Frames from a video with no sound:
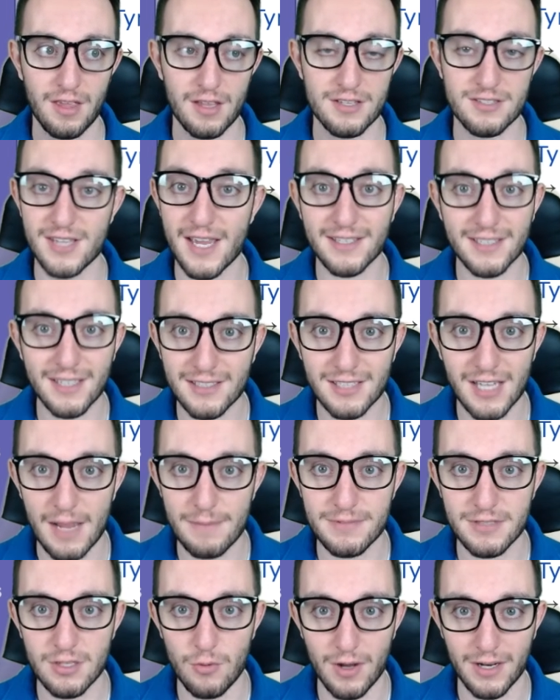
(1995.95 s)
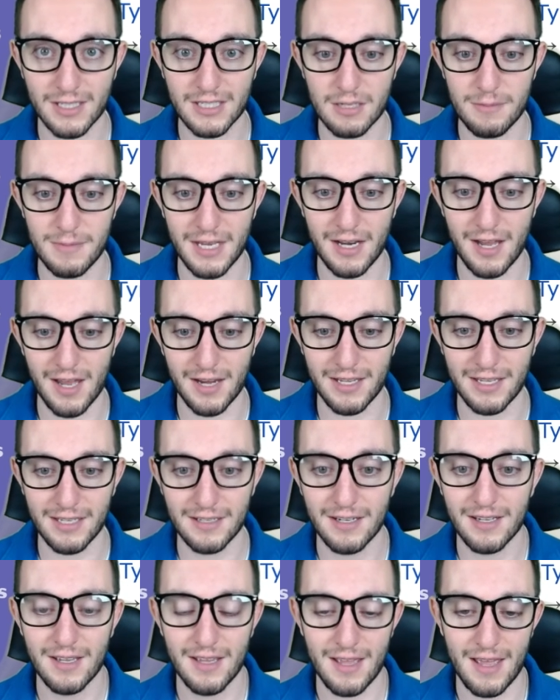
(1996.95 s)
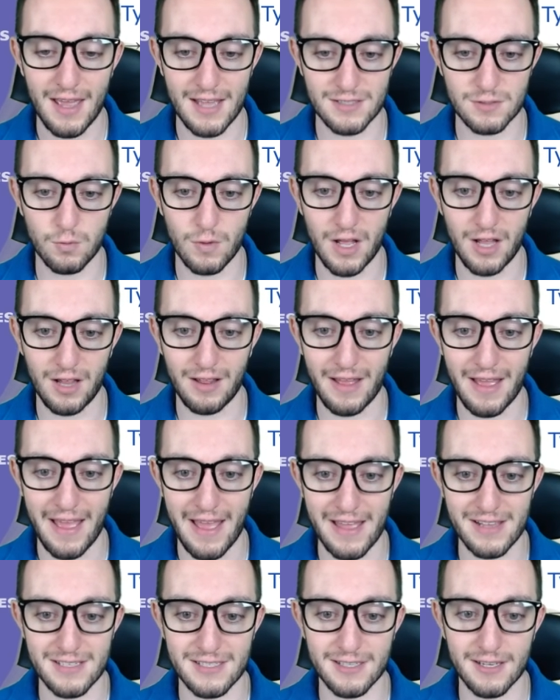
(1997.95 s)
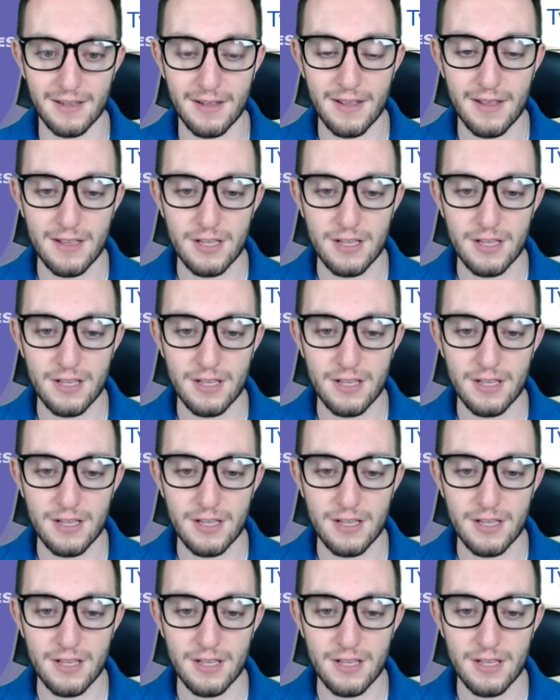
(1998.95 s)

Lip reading: psychic types that want to come in on it, as well as